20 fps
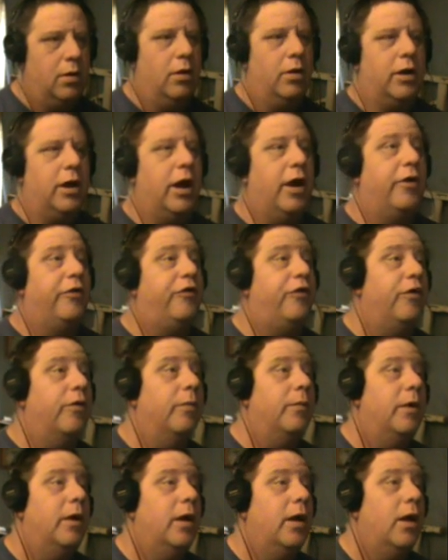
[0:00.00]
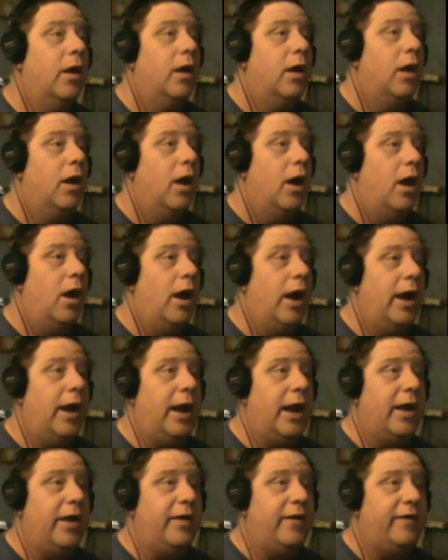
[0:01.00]
Okay, I'll shoot him.
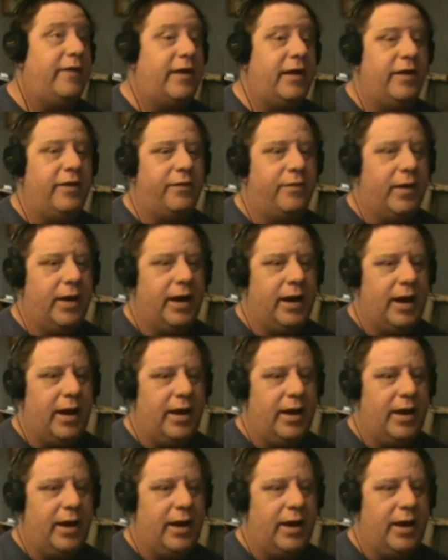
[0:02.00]
Alright, now you see these red